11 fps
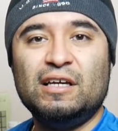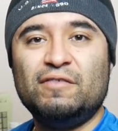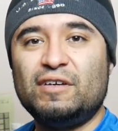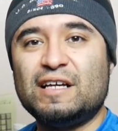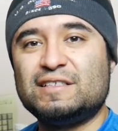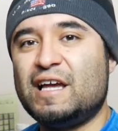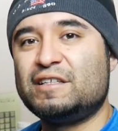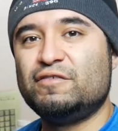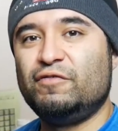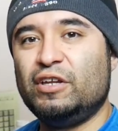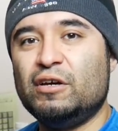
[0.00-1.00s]
If you guys like
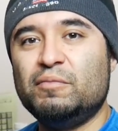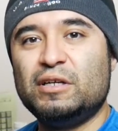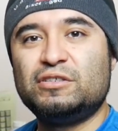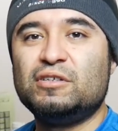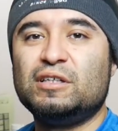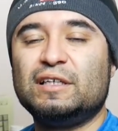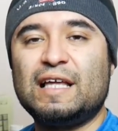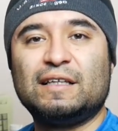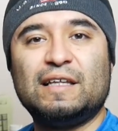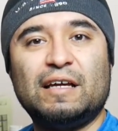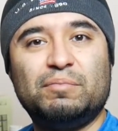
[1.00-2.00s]
this video, make sure to click
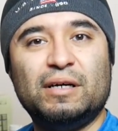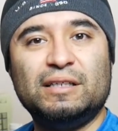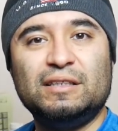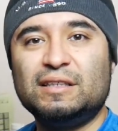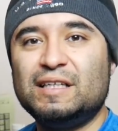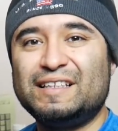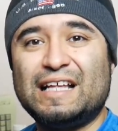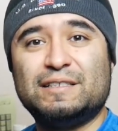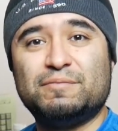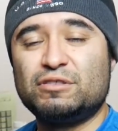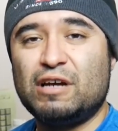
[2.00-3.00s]
that like button, click that
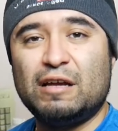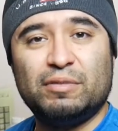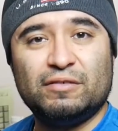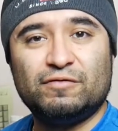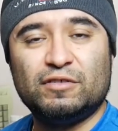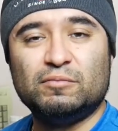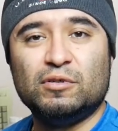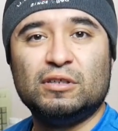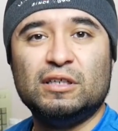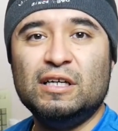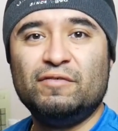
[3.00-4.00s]
subscribe button for
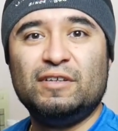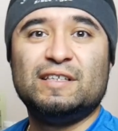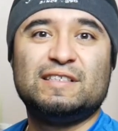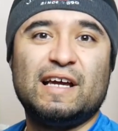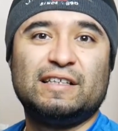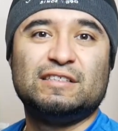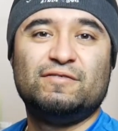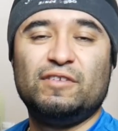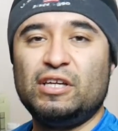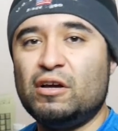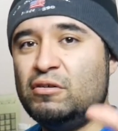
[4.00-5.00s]
more. If you dislike this
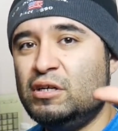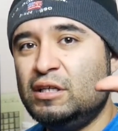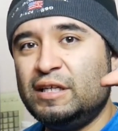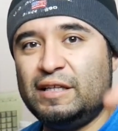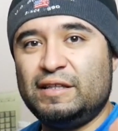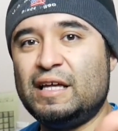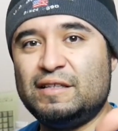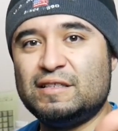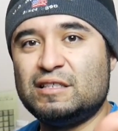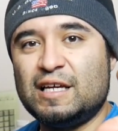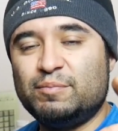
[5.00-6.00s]
video, hit that
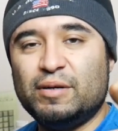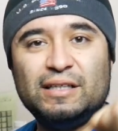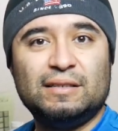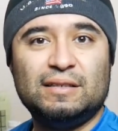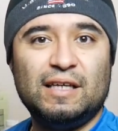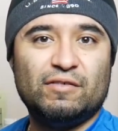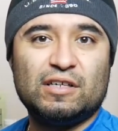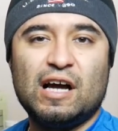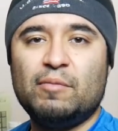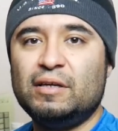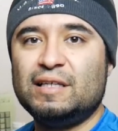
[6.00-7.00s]
dislike button, leave a
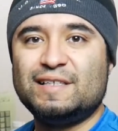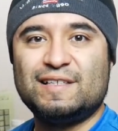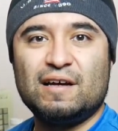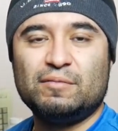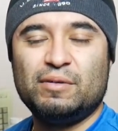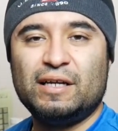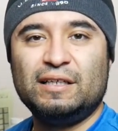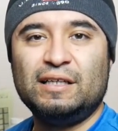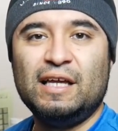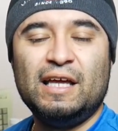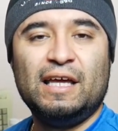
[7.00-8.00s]
comment, let's talk about it.